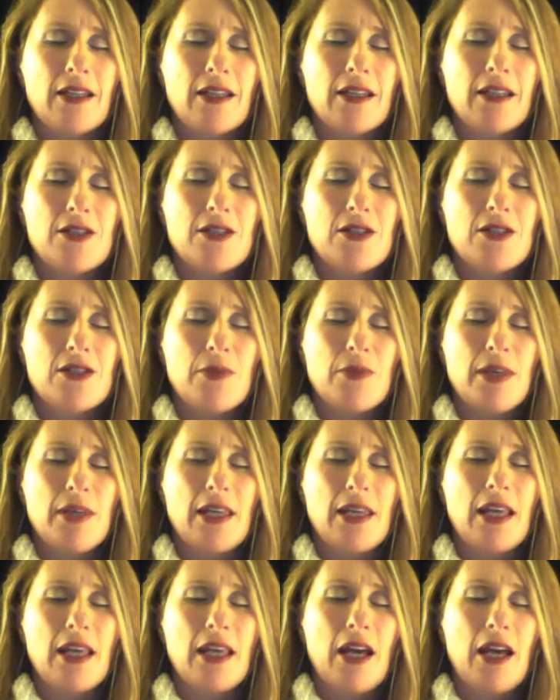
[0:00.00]
to
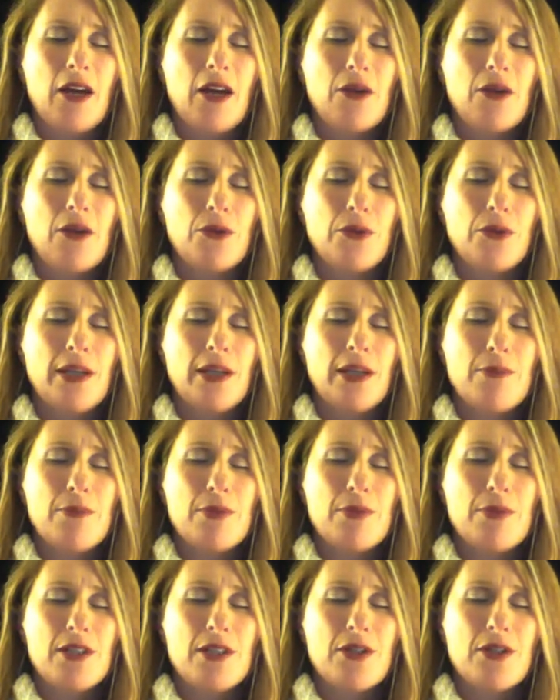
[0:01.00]
be
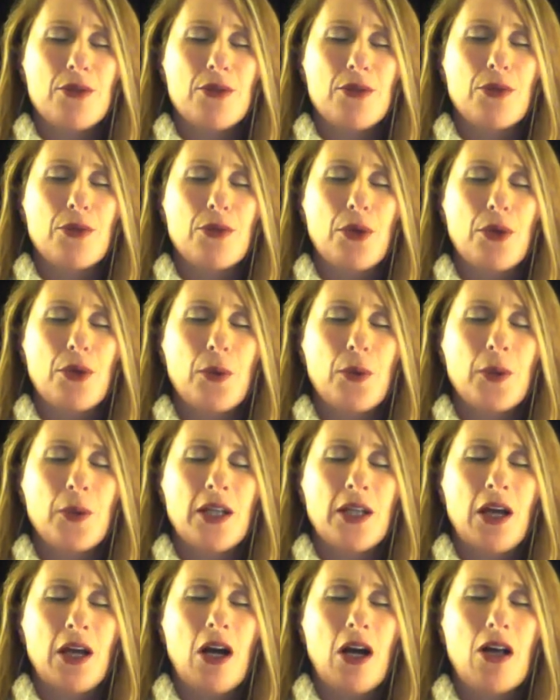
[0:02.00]
reaped and grown and
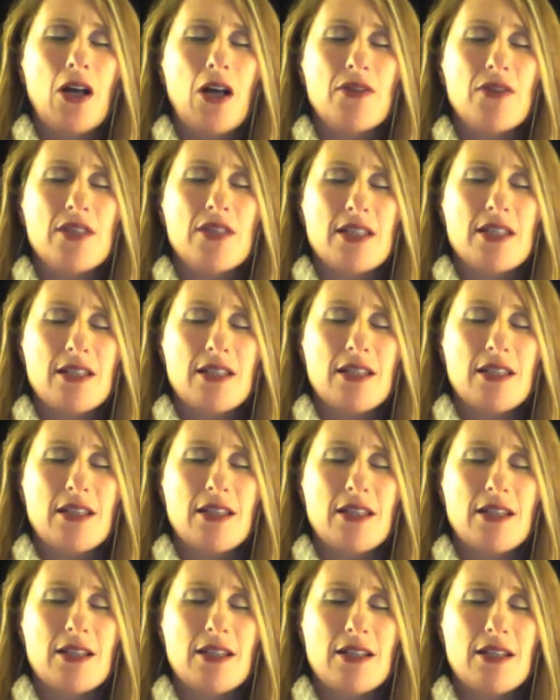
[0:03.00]
harvested
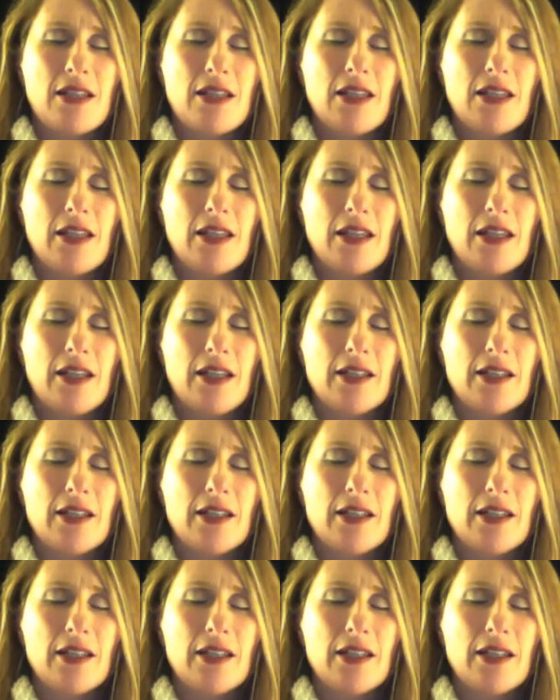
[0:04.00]
this year.